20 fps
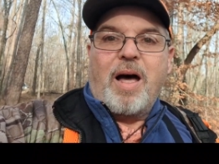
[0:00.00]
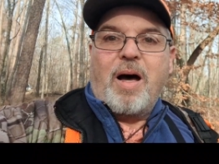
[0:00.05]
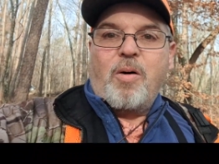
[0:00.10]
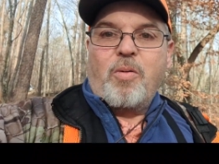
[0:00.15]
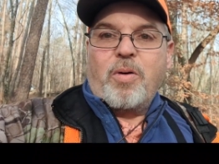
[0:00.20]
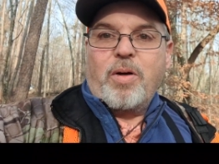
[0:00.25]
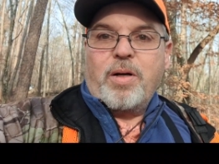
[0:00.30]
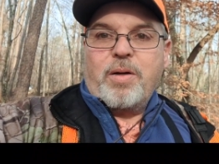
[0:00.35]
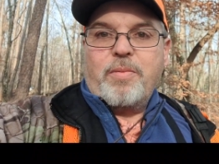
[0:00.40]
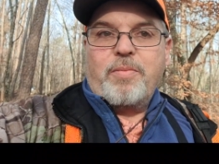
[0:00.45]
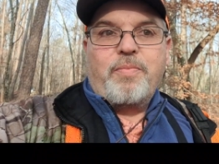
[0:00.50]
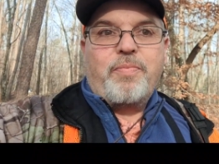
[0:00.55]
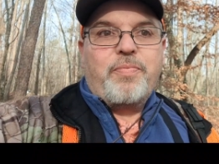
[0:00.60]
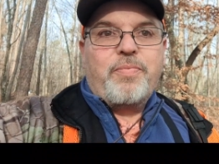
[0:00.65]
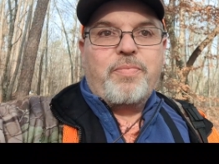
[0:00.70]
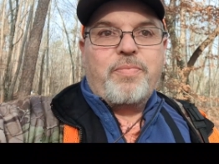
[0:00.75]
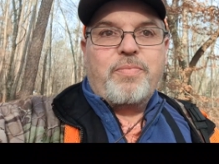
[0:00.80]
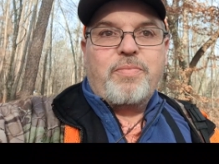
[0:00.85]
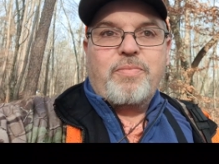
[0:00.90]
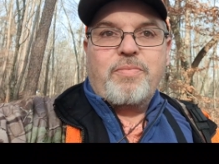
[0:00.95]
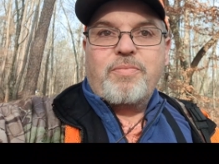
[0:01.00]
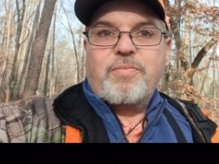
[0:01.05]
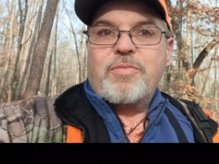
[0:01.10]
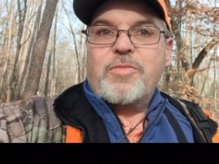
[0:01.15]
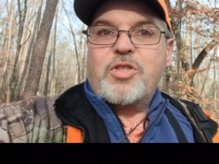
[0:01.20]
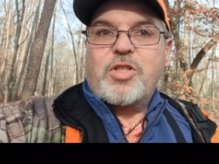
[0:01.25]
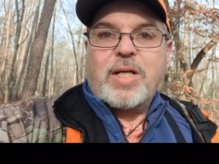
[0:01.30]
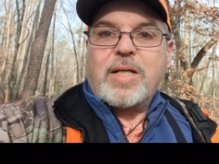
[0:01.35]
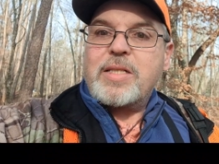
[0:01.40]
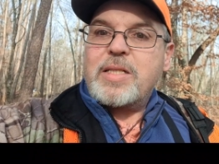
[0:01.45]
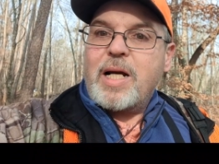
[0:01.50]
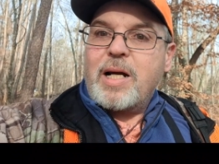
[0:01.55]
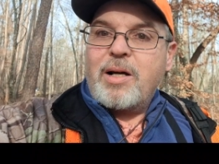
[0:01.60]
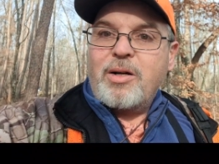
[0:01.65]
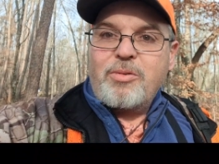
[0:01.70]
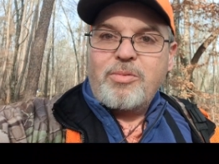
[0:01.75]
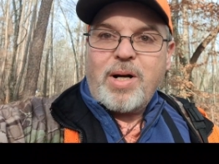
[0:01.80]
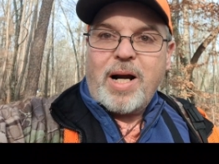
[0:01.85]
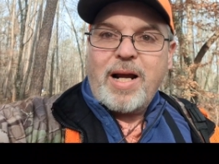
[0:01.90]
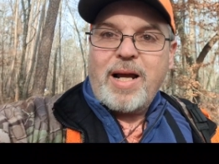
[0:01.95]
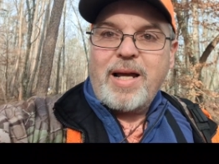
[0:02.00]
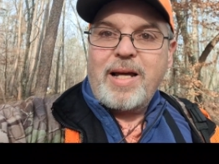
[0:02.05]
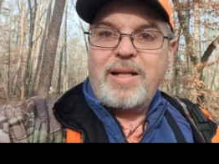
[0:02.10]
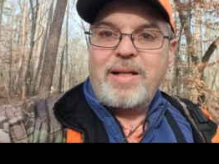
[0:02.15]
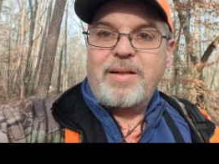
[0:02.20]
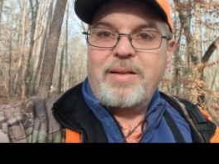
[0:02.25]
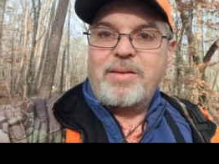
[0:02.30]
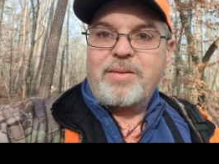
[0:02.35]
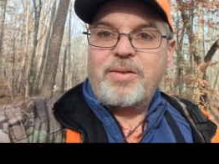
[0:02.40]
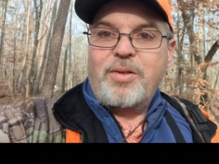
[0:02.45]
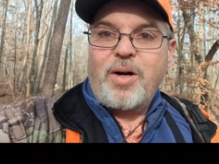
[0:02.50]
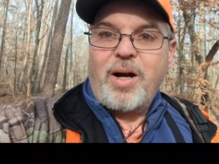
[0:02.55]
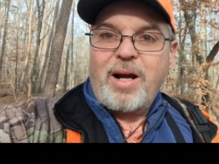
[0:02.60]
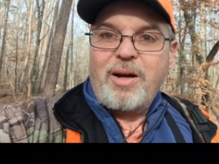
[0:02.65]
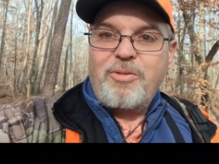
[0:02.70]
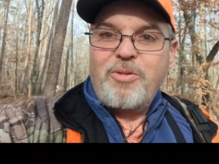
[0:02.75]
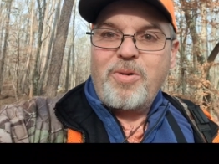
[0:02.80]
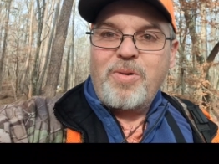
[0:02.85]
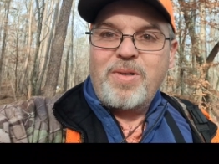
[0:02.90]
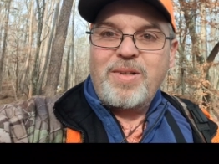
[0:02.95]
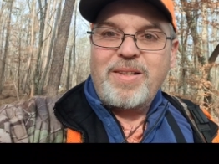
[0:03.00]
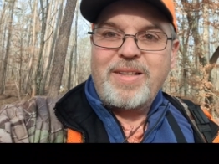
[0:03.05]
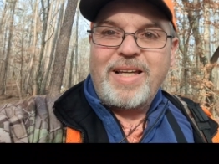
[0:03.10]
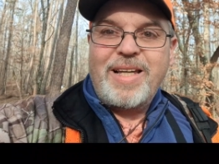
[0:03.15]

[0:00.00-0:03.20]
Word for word: on a six hour ride in gravel?